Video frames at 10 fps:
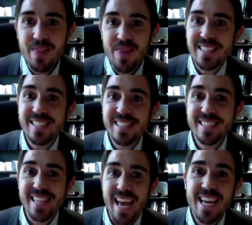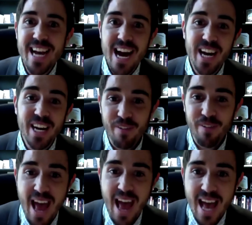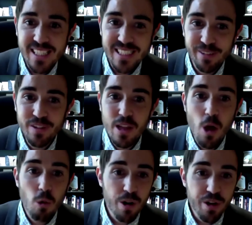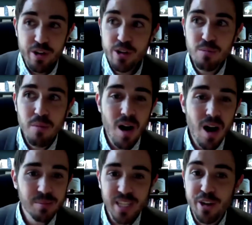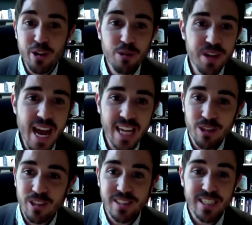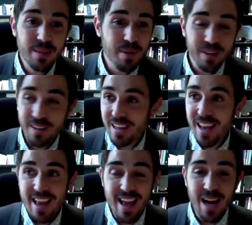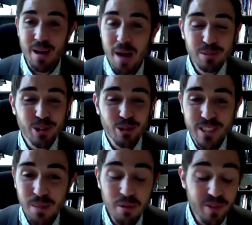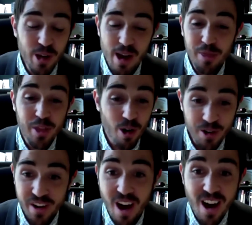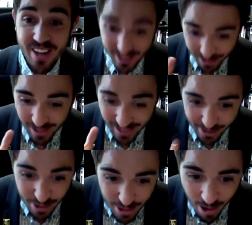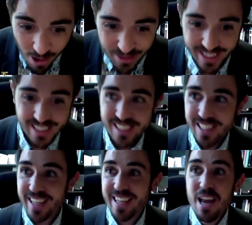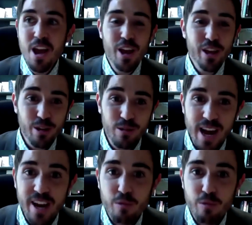that stay kind of active when new moms and new dads are asleep. And I, am sure some of you out there are nodding. You like know this, like you kind of